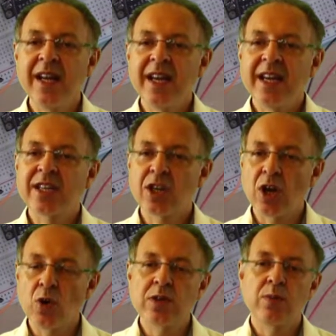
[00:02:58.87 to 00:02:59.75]
It
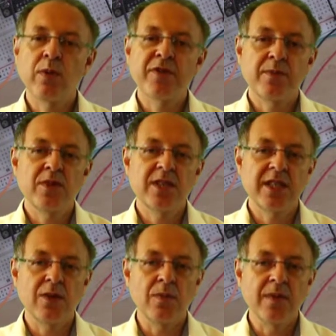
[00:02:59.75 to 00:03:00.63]
goes with the
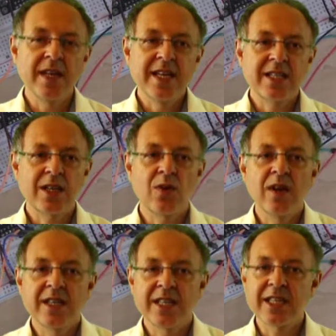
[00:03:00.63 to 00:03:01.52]
museum. So
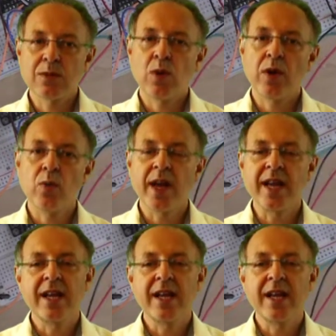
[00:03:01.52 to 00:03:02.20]
this is one way.